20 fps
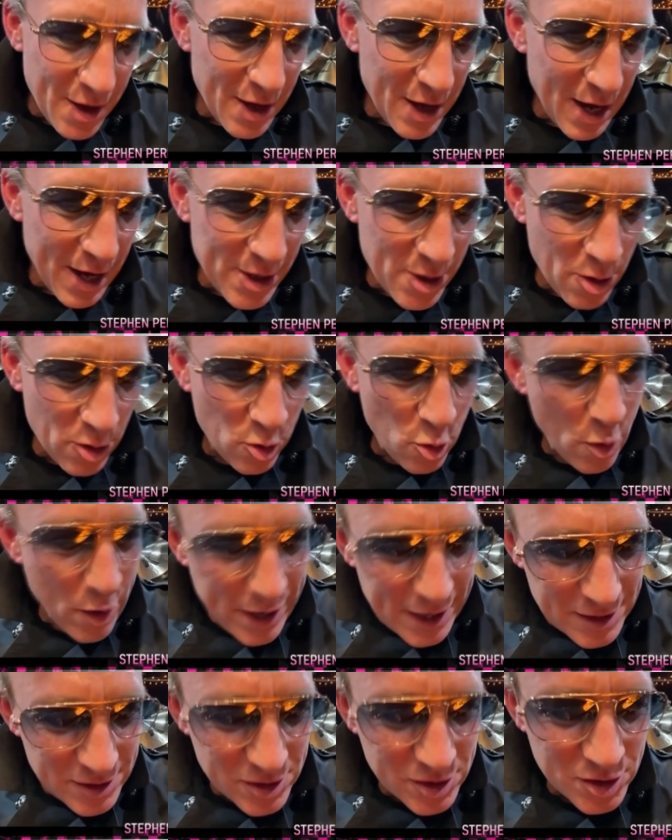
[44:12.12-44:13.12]
I know
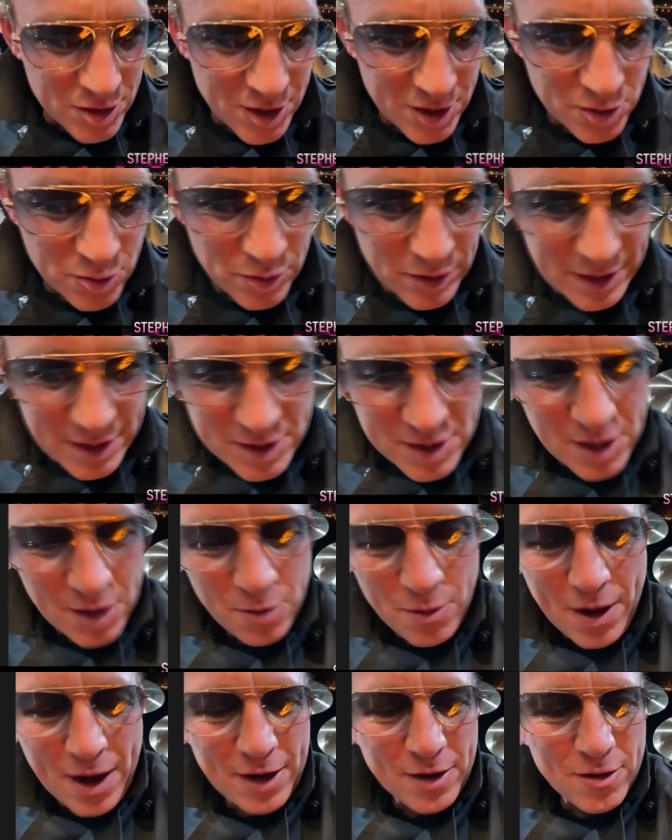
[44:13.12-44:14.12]
Queens is just releasing a
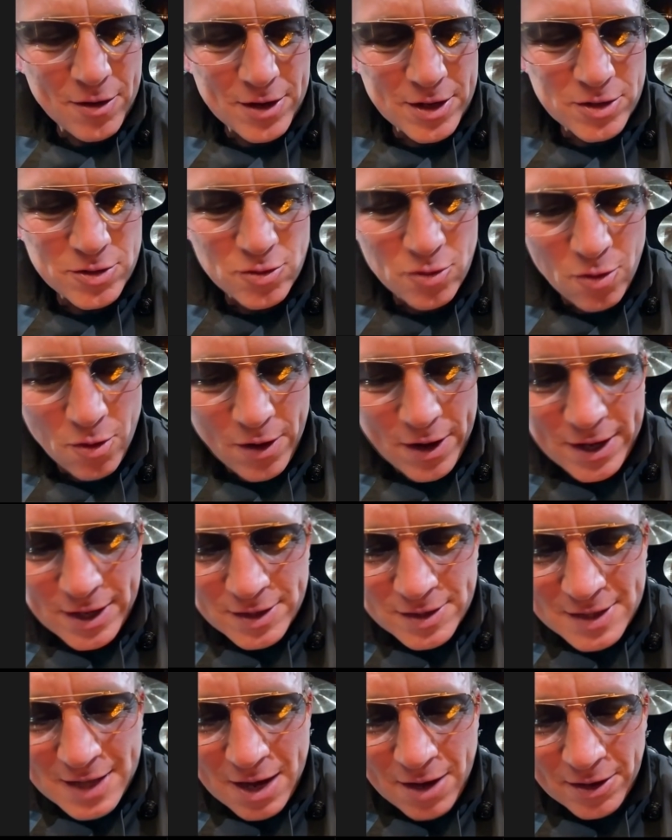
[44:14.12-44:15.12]
record, and Troy
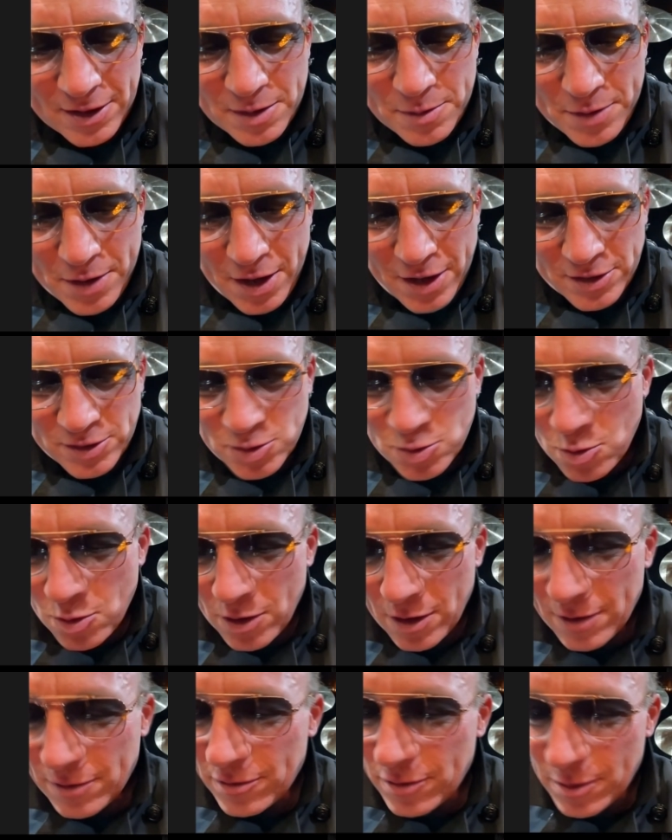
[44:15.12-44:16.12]
is now going to be on
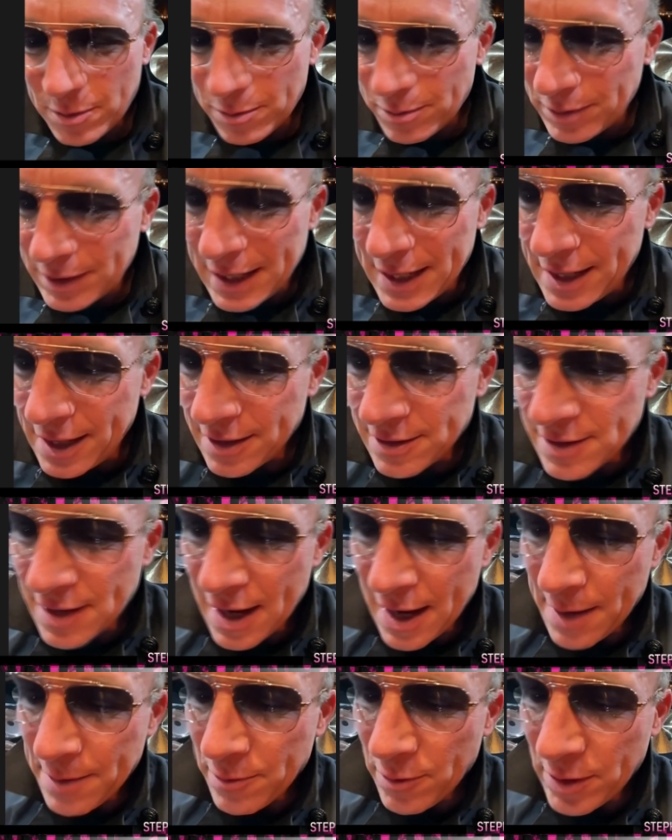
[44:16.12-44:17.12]
tour for plenty of
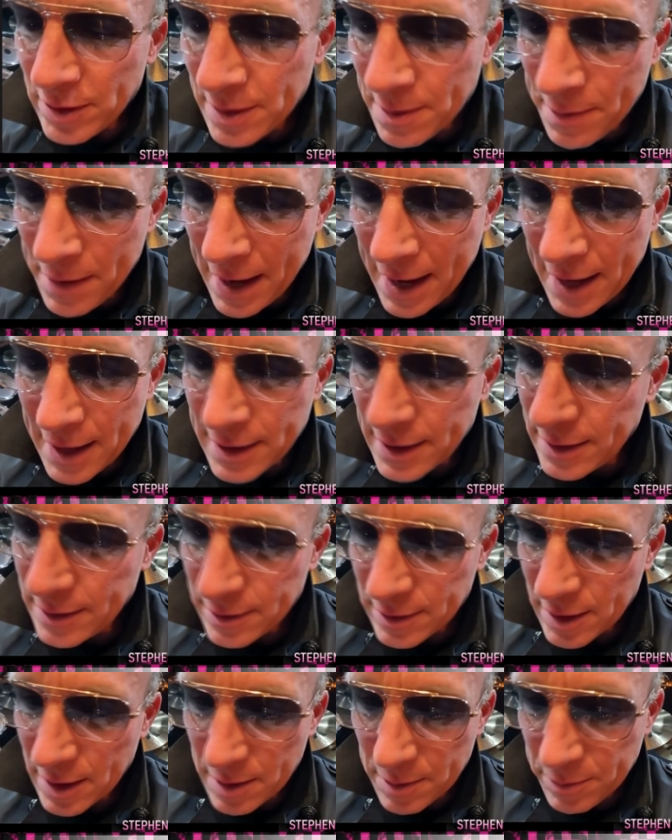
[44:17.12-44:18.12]
time with the band and
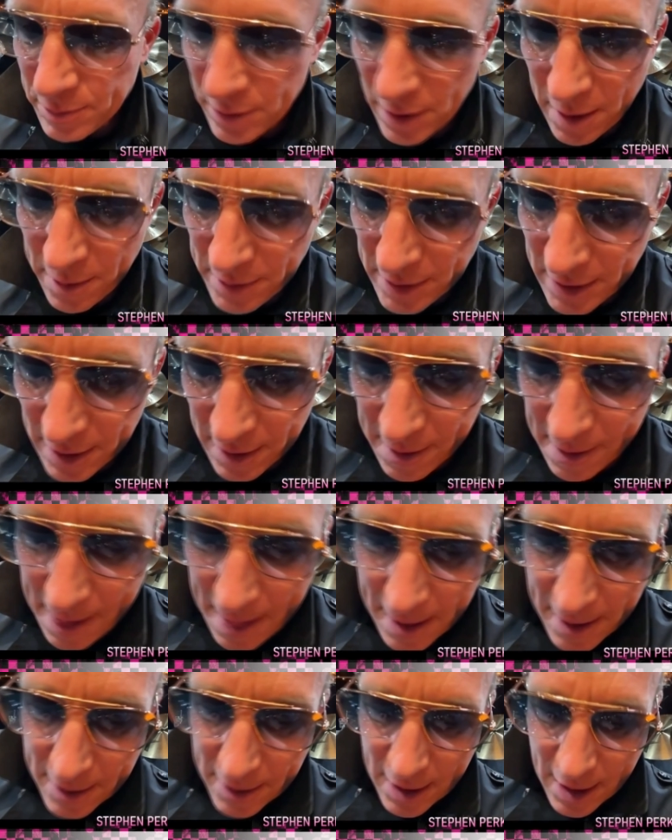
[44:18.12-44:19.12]
going to probably
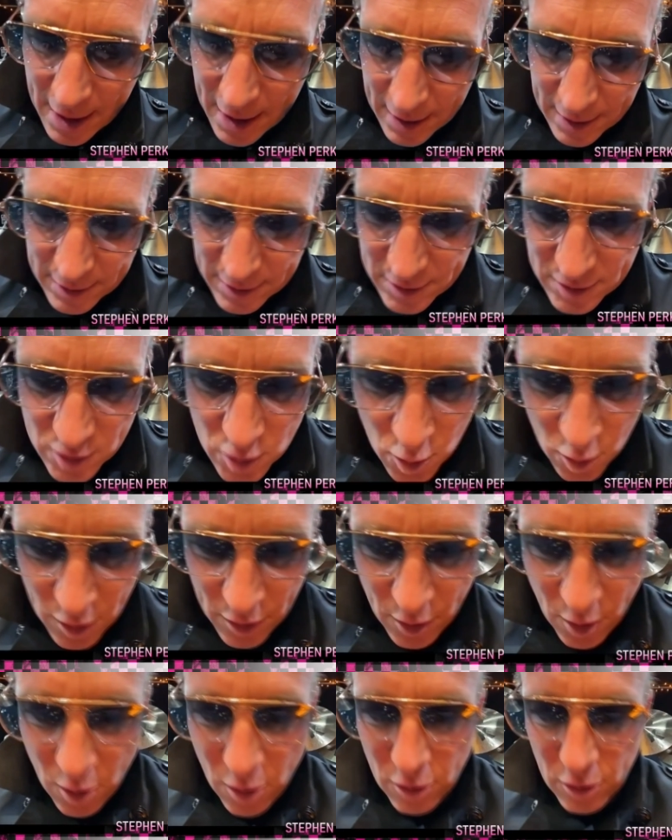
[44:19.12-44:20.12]
tour
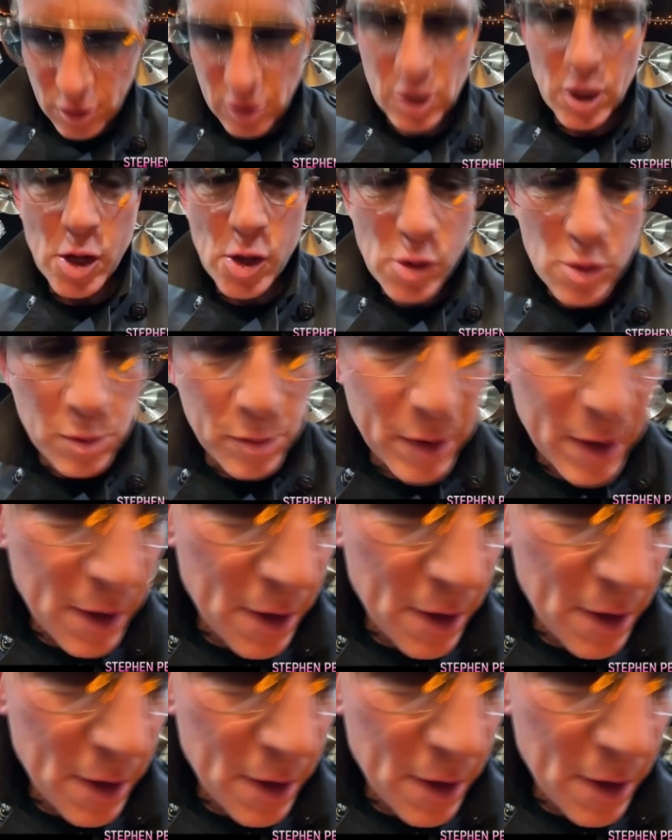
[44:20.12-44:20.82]
the whole globe.